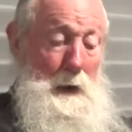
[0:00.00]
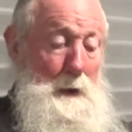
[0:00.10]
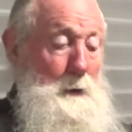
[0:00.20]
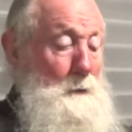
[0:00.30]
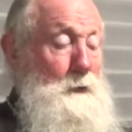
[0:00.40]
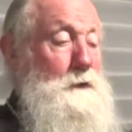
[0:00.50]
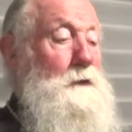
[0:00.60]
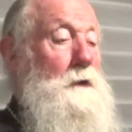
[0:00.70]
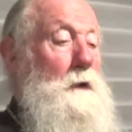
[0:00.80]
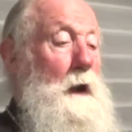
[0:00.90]
had a
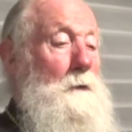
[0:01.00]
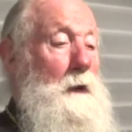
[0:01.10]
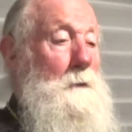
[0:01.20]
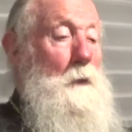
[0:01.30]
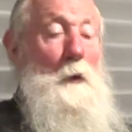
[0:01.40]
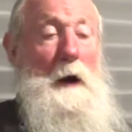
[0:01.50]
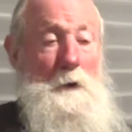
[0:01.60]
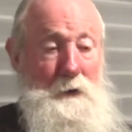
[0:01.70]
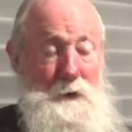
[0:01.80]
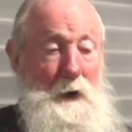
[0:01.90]
visitor, and they were
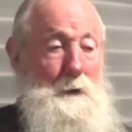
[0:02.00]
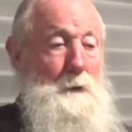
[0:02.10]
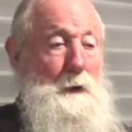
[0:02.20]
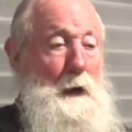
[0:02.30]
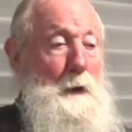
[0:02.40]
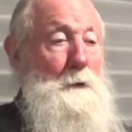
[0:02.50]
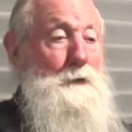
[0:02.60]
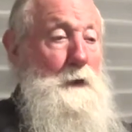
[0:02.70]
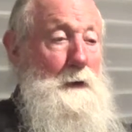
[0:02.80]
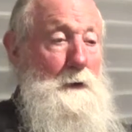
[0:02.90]

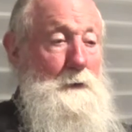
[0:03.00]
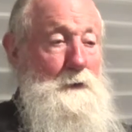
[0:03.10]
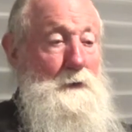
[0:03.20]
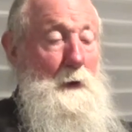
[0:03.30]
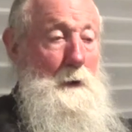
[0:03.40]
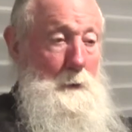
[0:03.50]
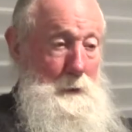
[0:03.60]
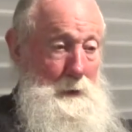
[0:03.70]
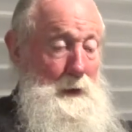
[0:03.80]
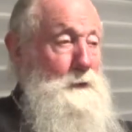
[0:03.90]
outside his cell.
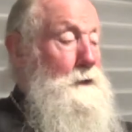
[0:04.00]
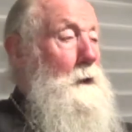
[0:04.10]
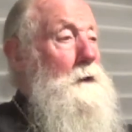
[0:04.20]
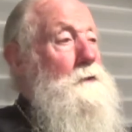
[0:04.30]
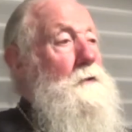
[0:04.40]
His cell is